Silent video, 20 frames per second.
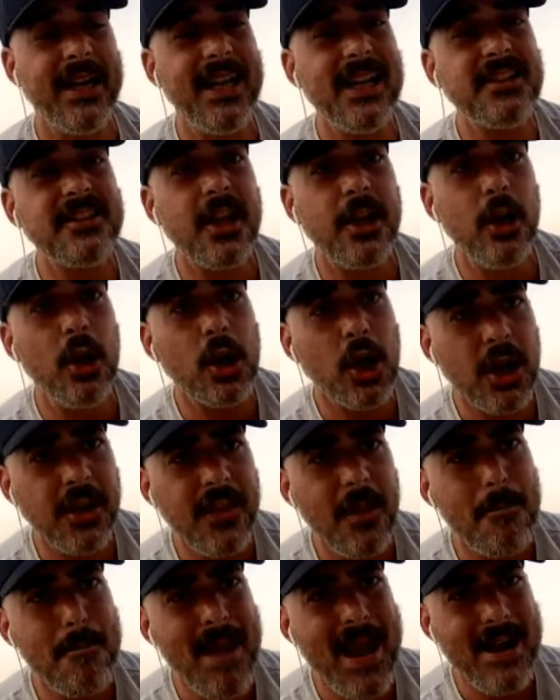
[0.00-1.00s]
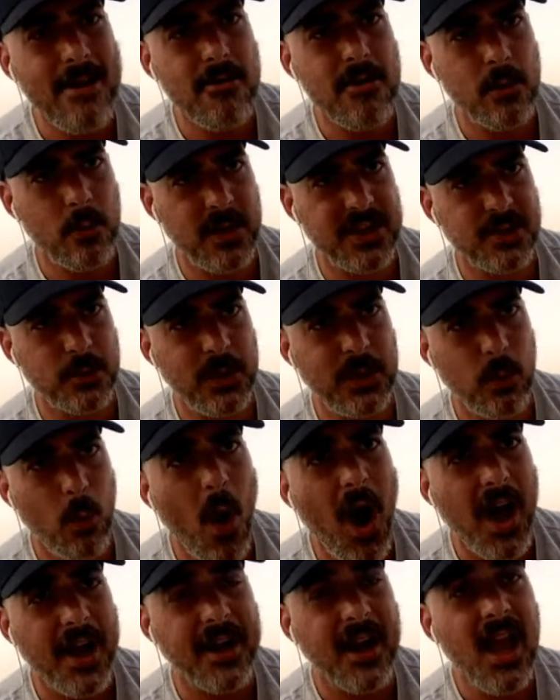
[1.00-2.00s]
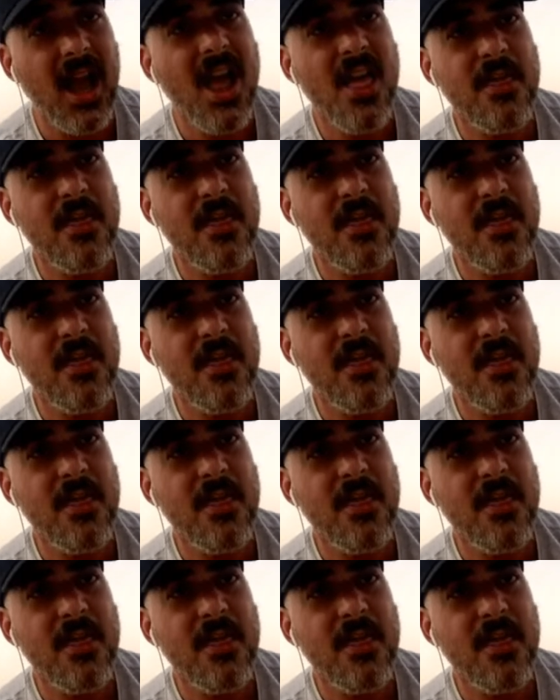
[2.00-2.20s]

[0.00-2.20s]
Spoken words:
Listen, look at the manner in which we won.